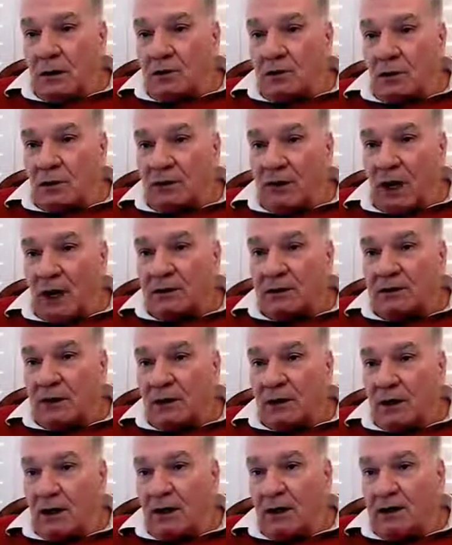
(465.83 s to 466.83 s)
conduct the
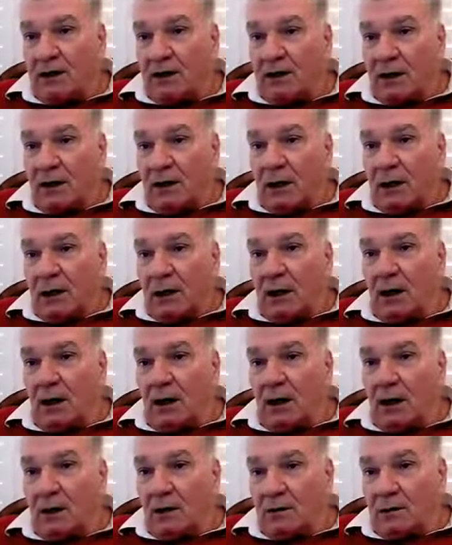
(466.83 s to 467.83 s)
current.
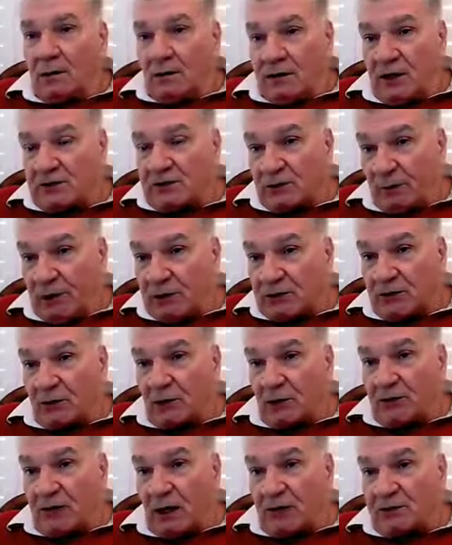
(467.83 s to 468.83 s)
This switch
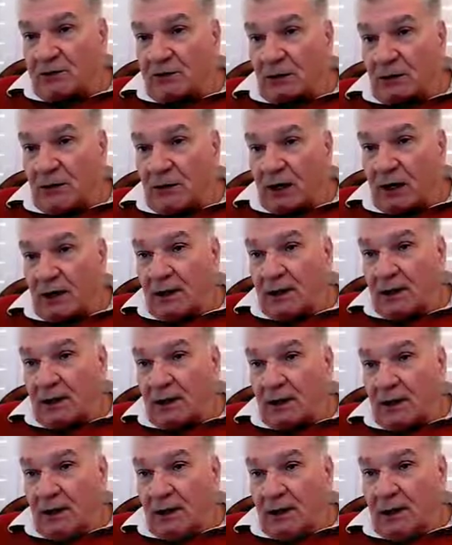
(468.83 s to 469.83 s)
conducts the current
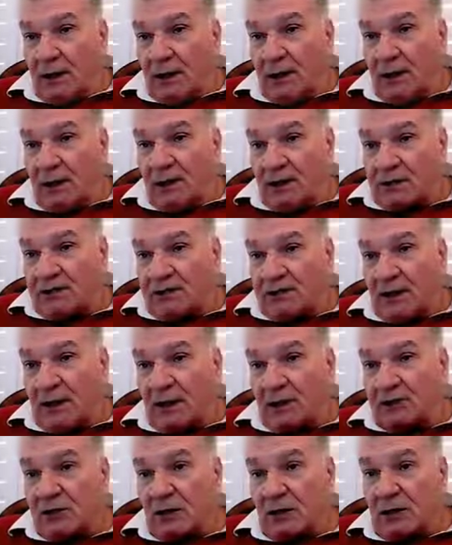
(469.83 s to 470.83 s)
in this
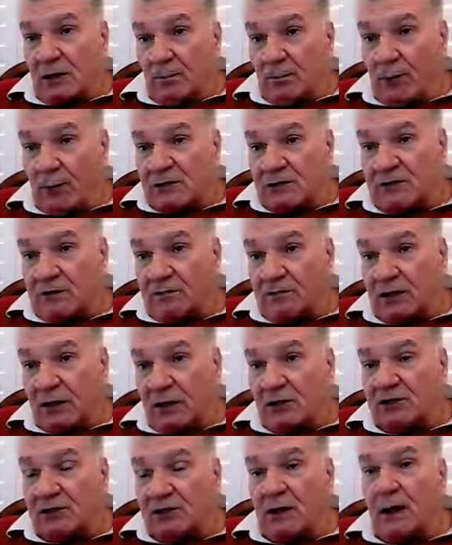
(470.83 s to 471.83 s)
direction, positive
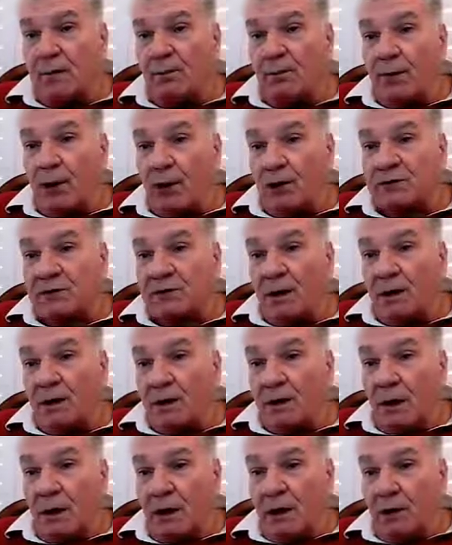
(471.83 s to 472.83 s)
direction, and blocks the
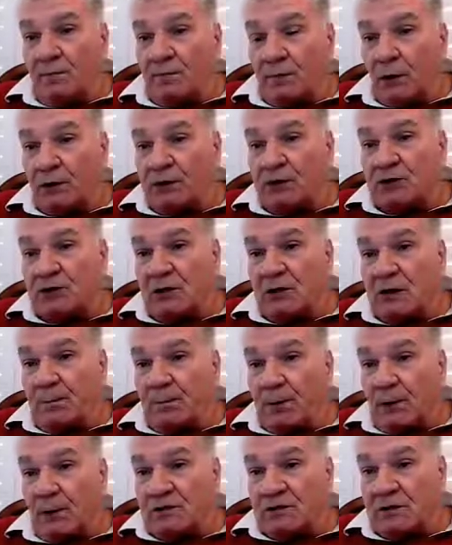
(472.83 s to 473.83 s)
voltage in a
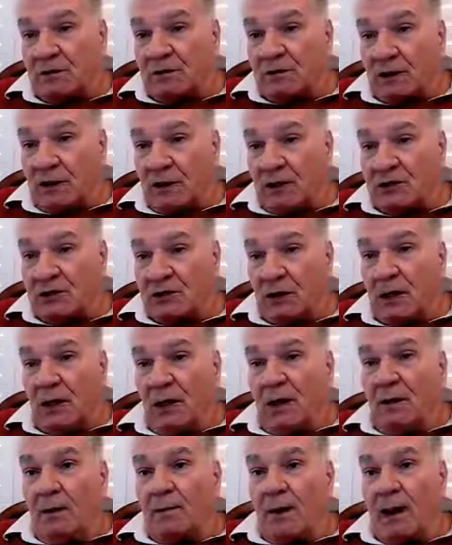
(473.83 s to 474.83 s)
positive direction.
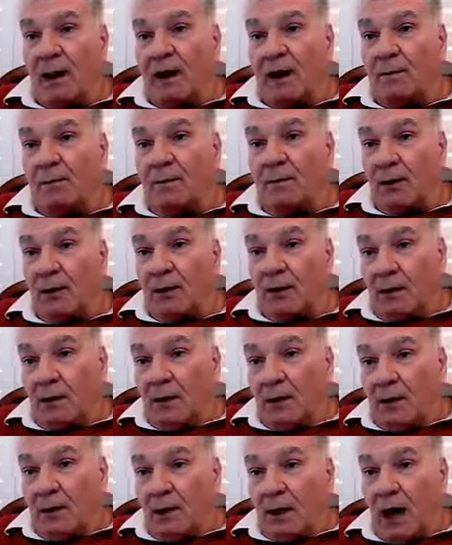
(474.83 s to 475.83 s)
But I put a
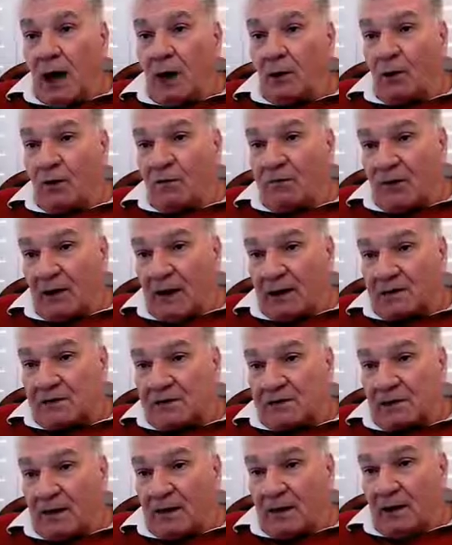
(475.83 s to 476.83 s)
out of
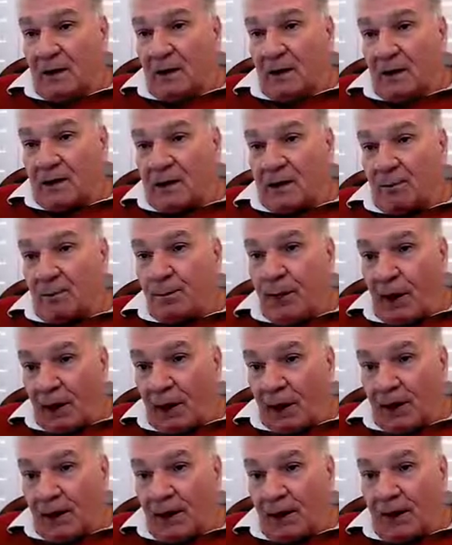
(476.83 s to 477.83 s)
phase in
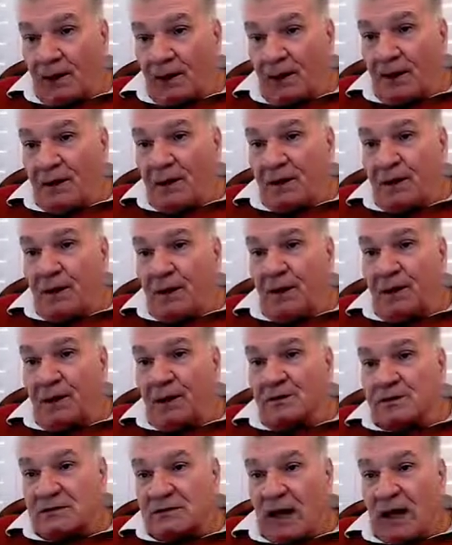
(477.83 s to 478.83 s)
parallel,
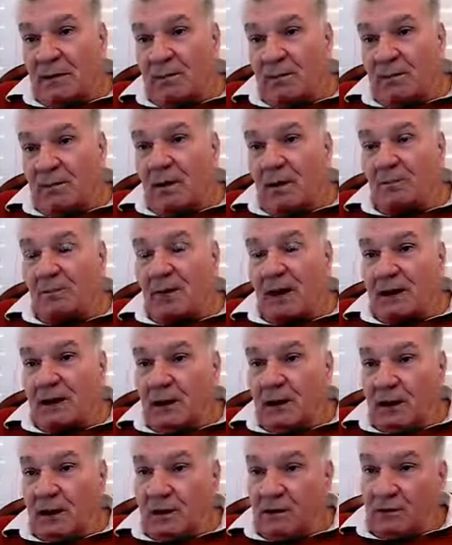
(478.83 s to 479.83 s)
same, but
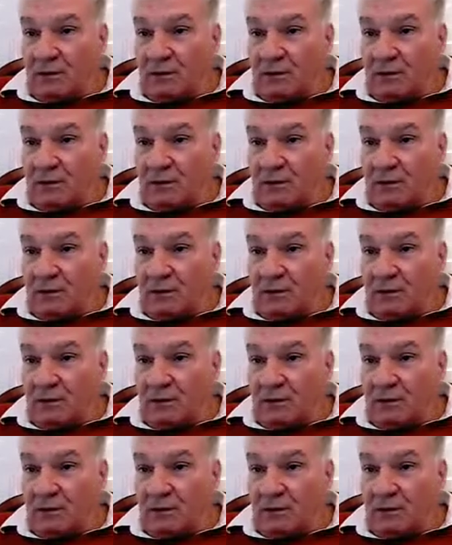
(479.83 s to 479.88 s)
in a